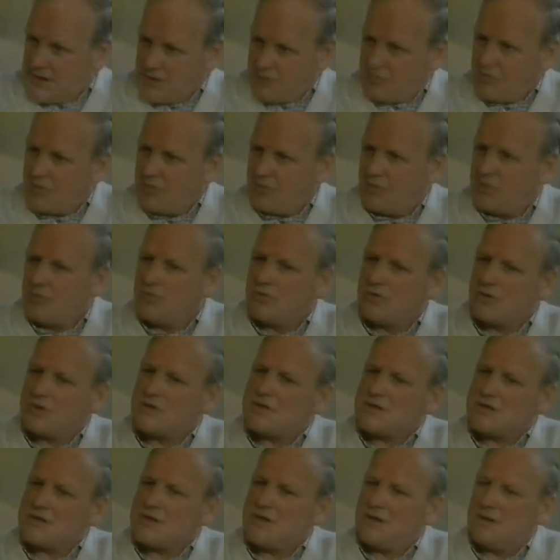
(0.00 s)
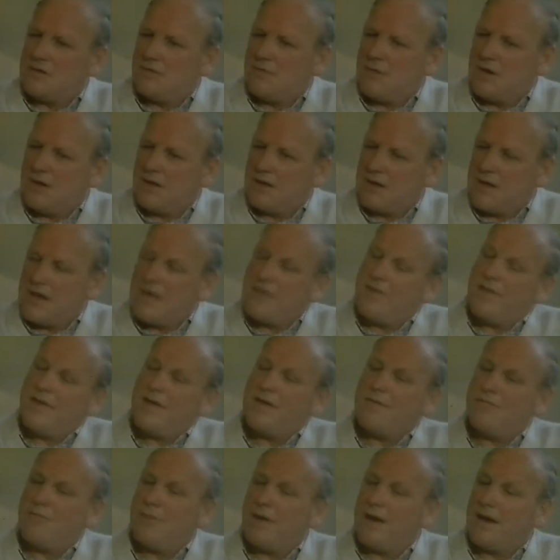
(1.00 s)
think that's what we're all concerned about.
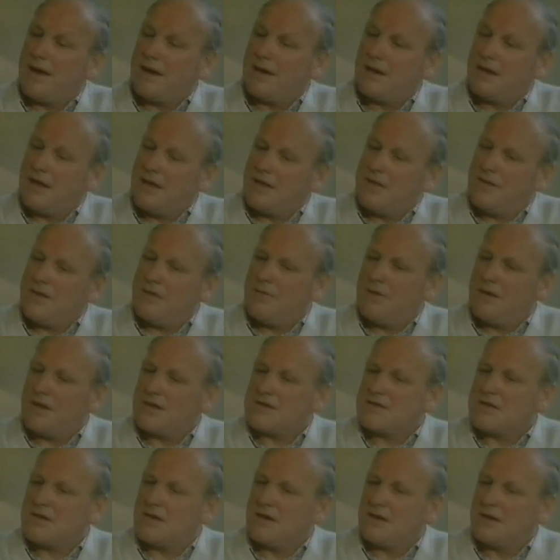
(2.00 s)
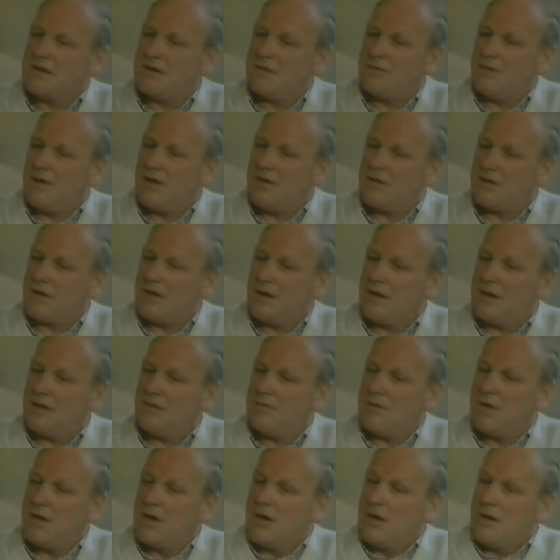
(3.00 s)
Get them back, get them excited about the
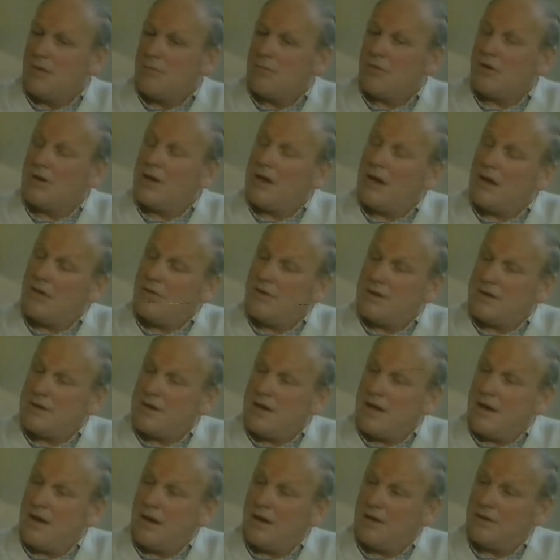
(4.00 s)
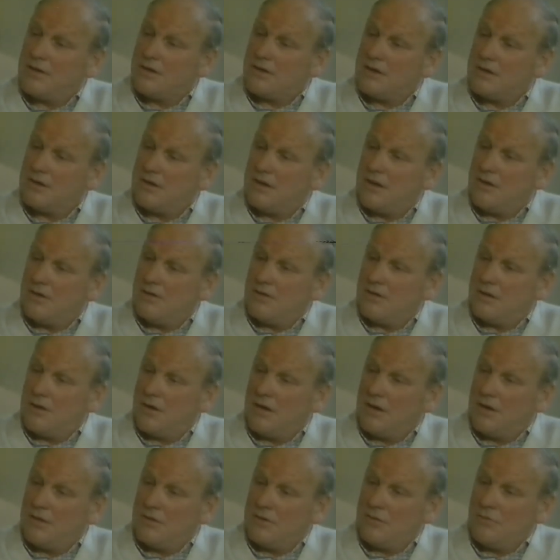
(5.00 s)
game. But lower down, at a
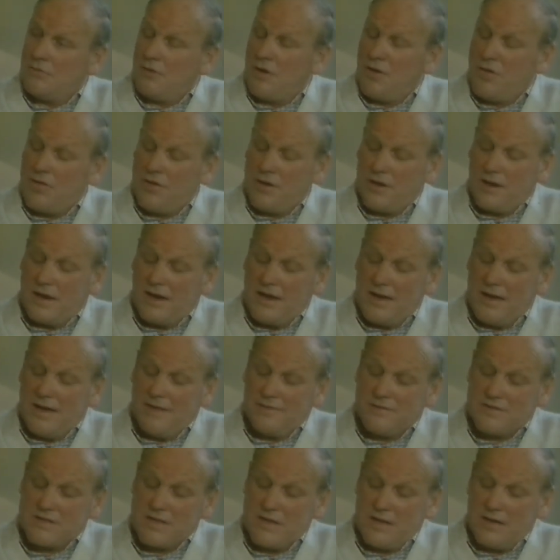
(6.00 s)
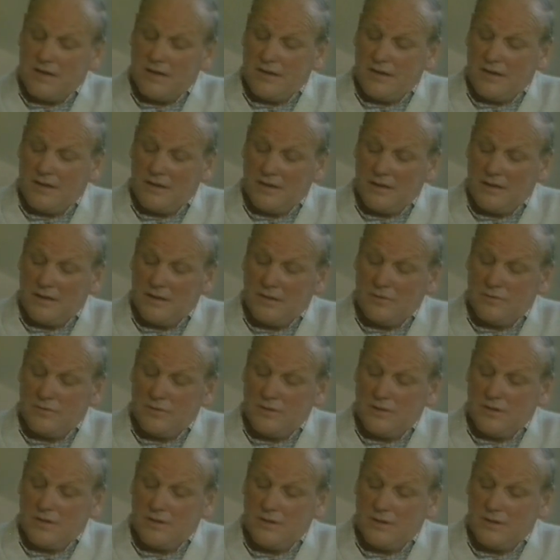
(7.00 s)
lower, uh, the one thing I have said, and, I, and,
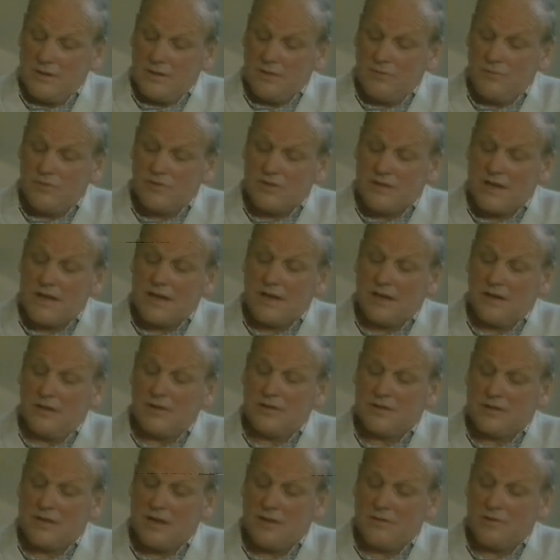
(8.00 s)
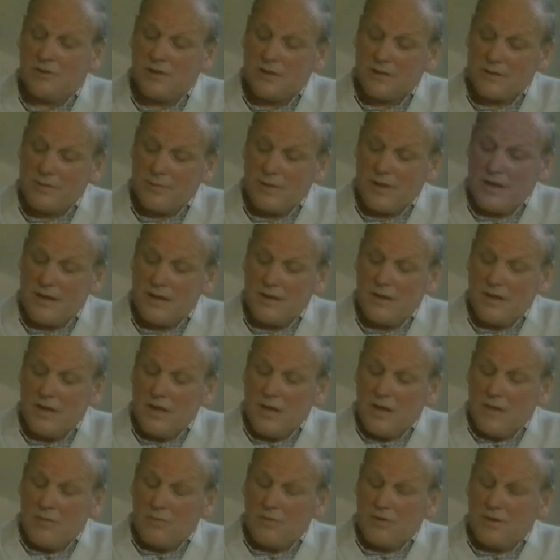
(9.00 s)
I, and it would take a long time to explain,
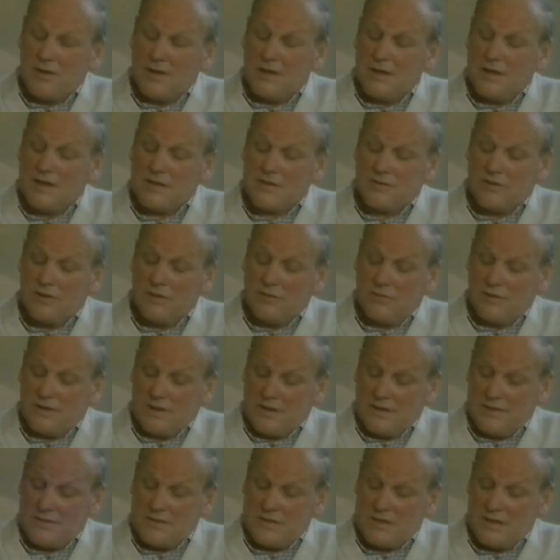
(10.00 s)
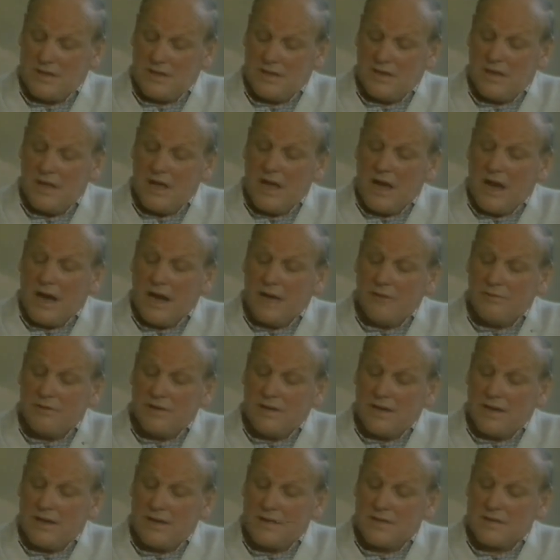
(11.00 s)
but literally what I've said, I
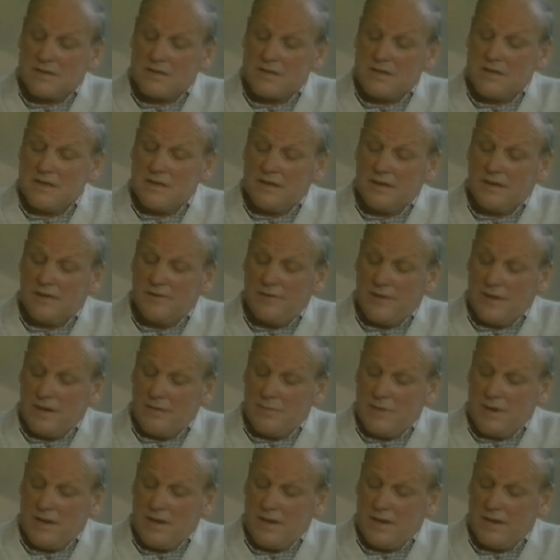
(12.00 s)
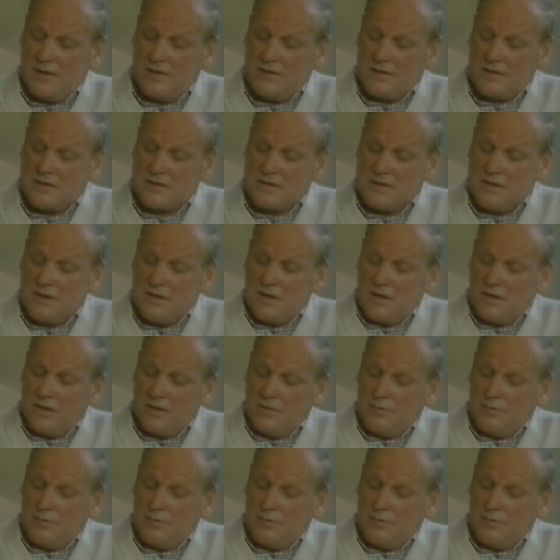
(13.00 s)
would like to see in the developing areas